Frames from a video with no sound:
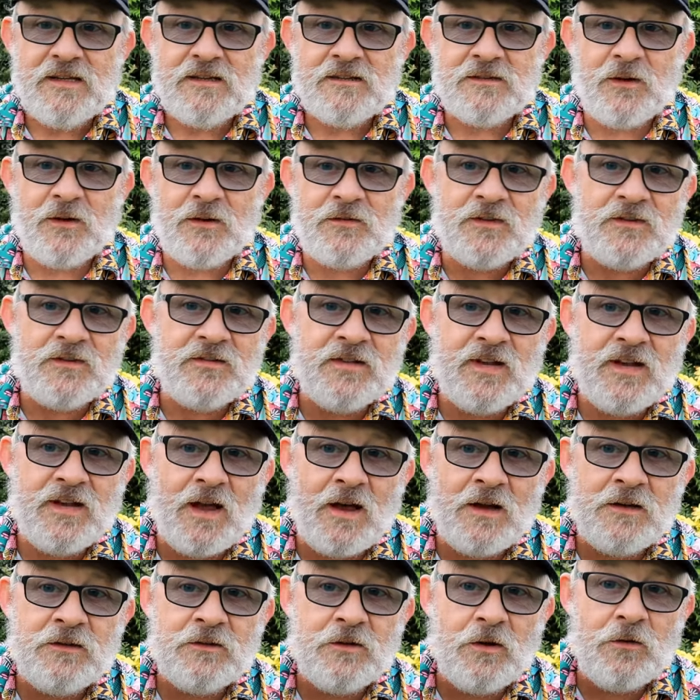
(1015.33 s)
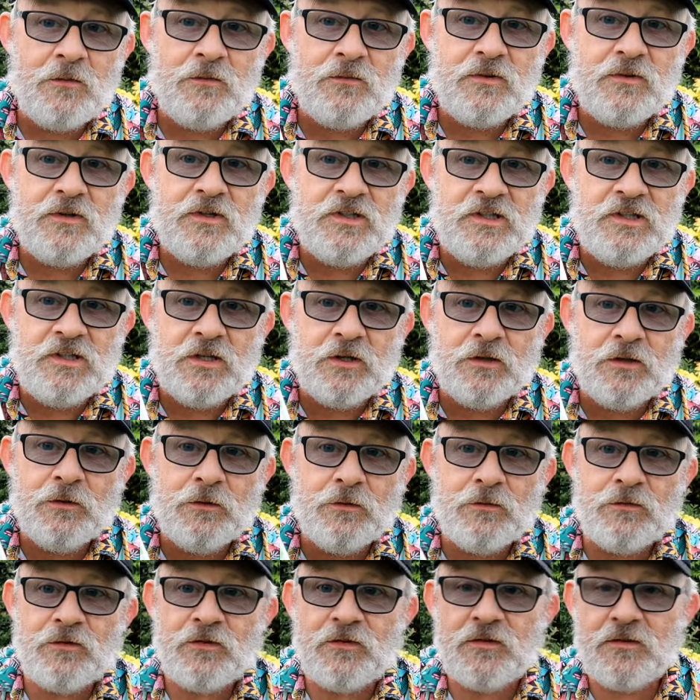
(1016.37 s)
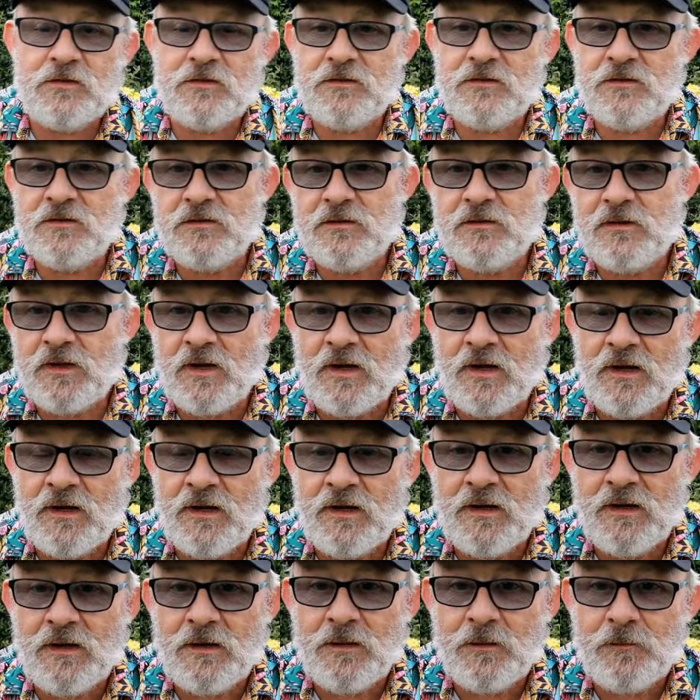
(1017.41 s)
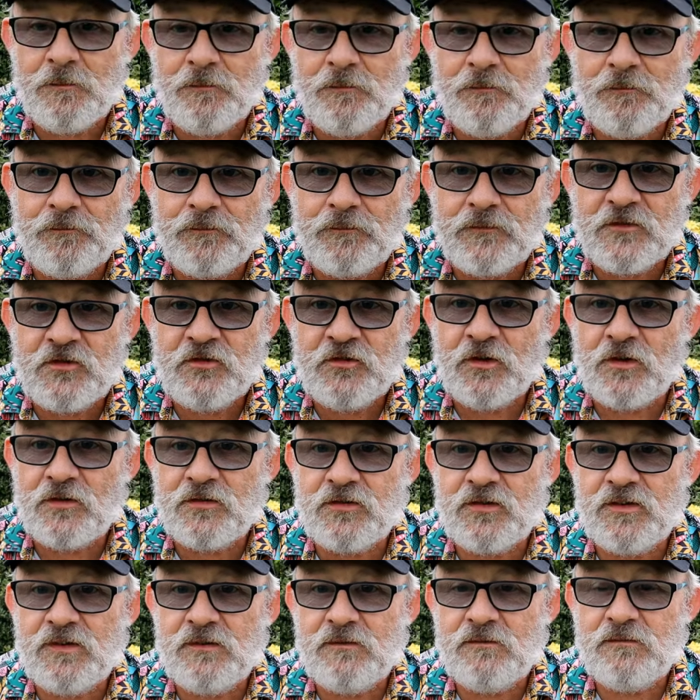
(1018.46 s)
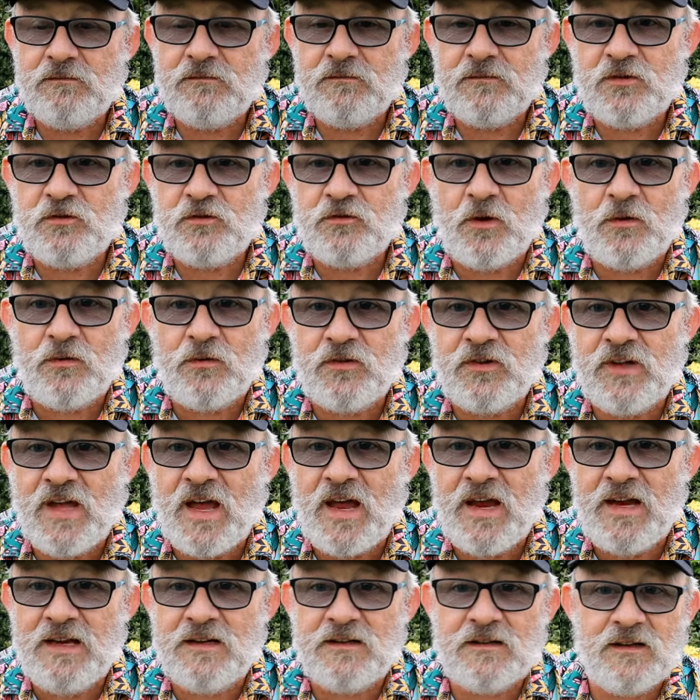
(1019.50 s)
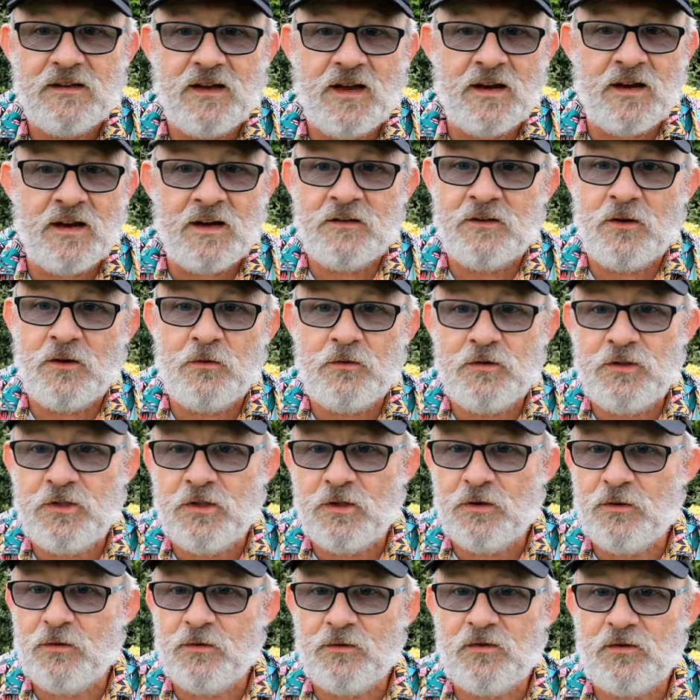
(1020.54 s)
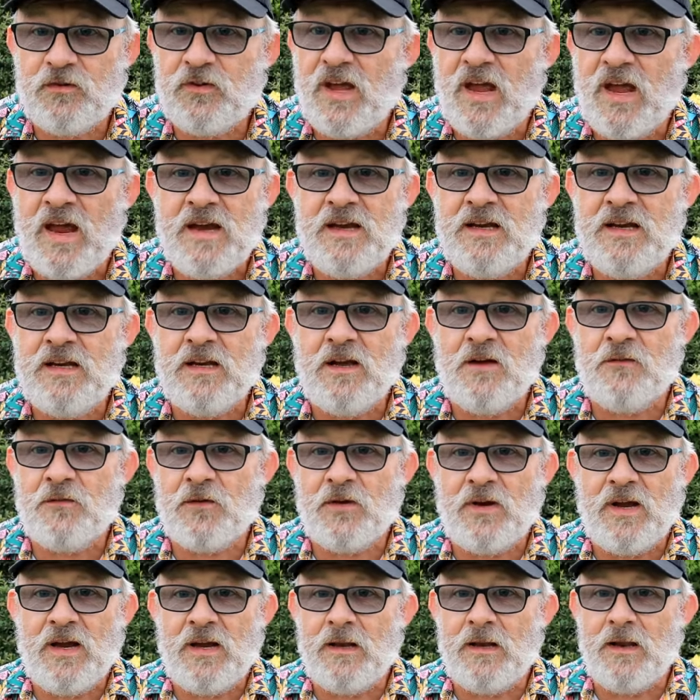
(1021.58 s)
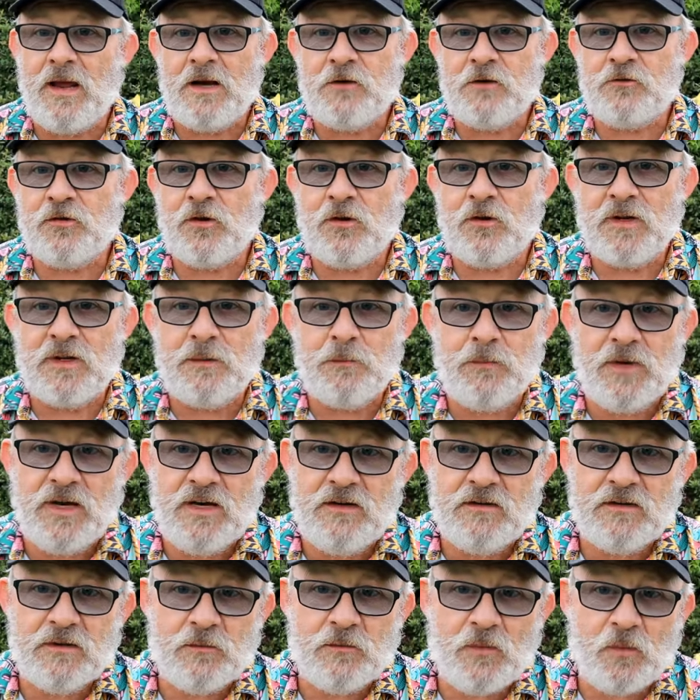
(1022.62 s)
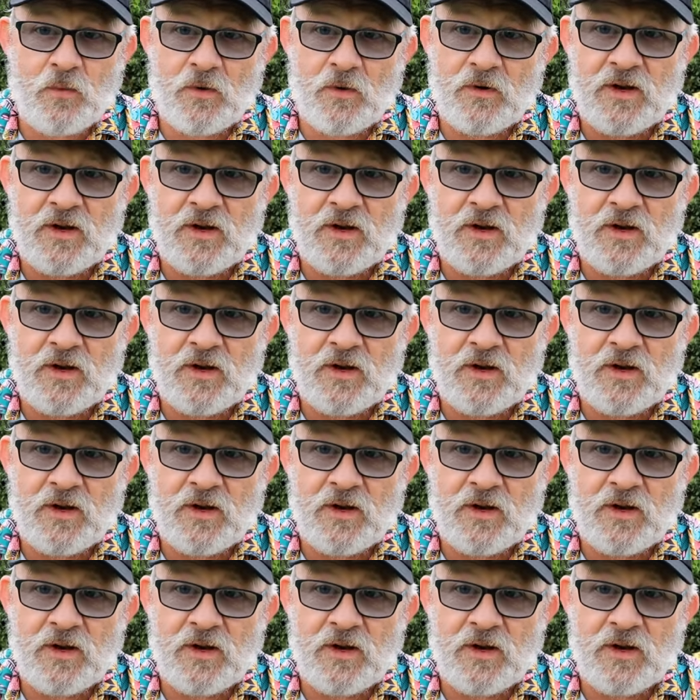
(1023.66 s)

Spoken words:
So as I say, I don't use shots, strokes gained, and I don't use any other electronic medium.